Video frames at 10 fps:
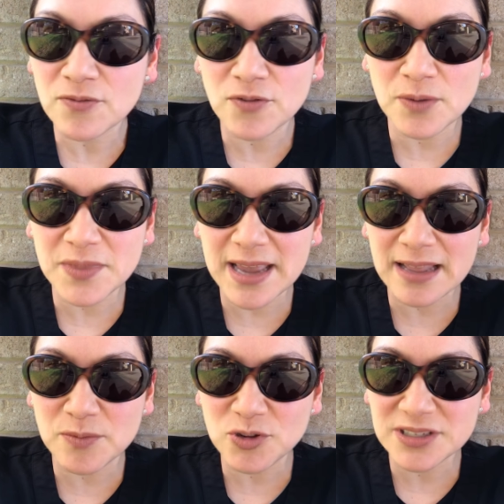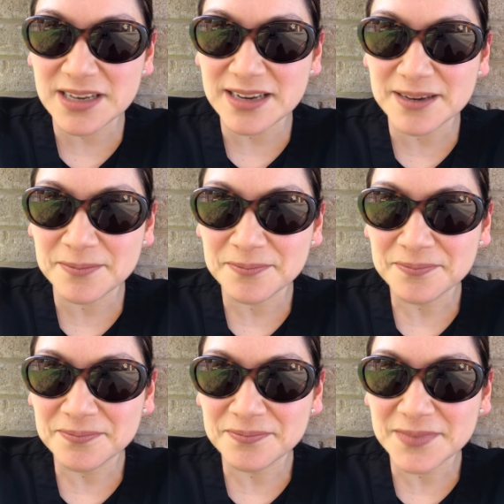From the Alamo City,
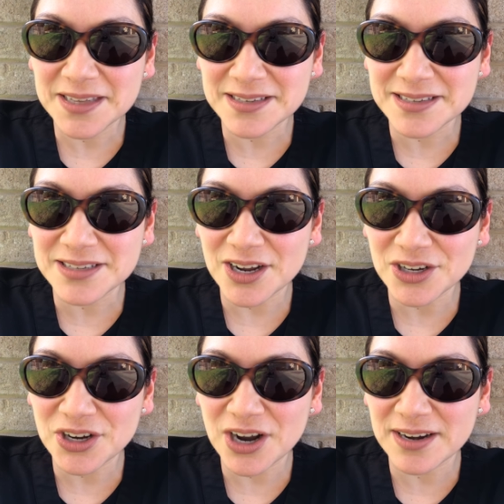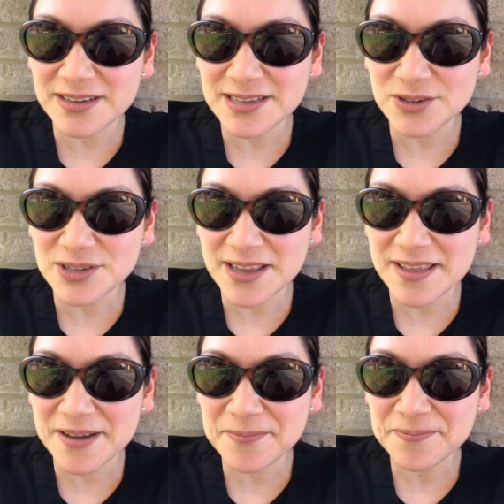this is Dr. Ana
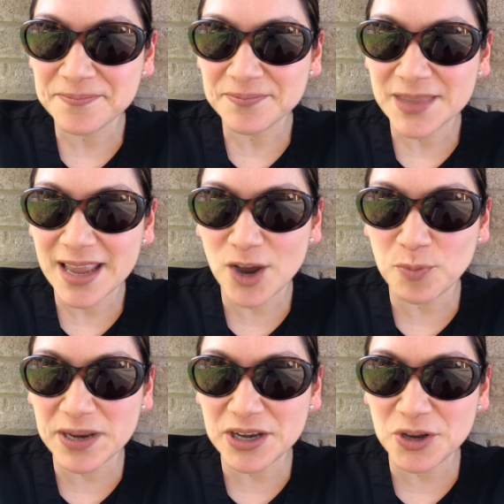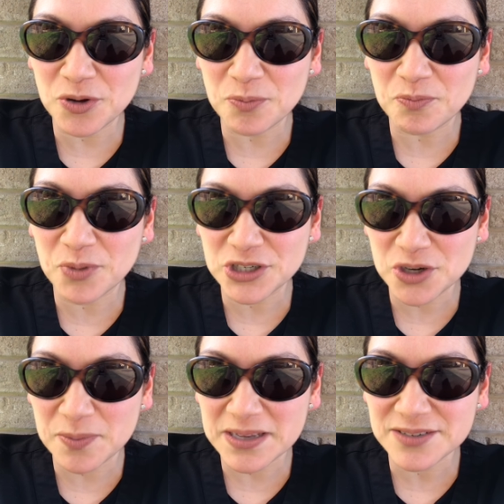Sauceda, helping you put
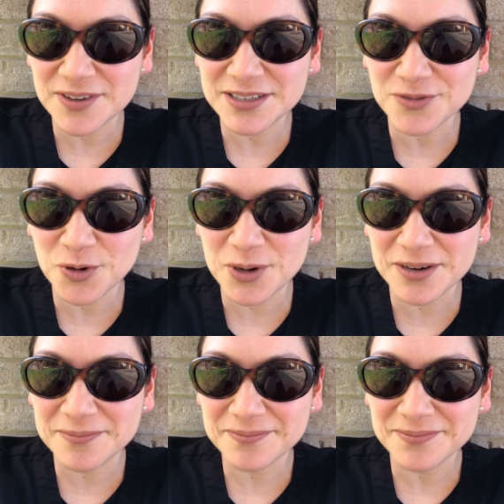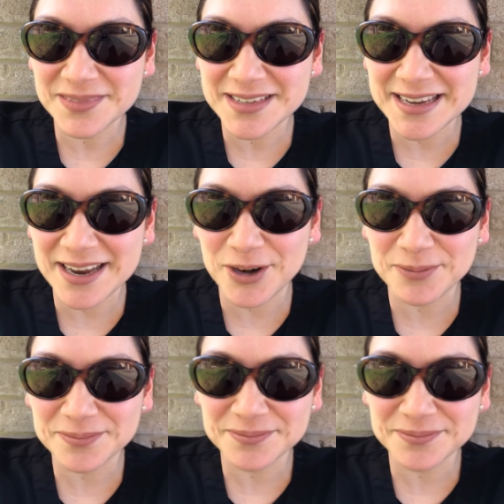your best face forward. Take care.